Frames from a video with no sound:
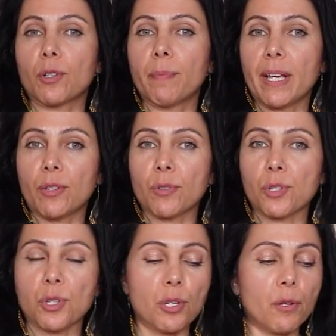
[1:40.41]
make your
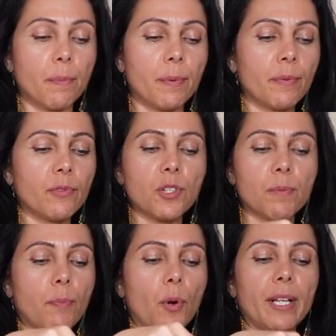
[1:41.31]
soup,
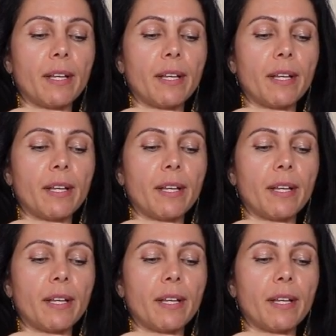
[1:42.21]
just boil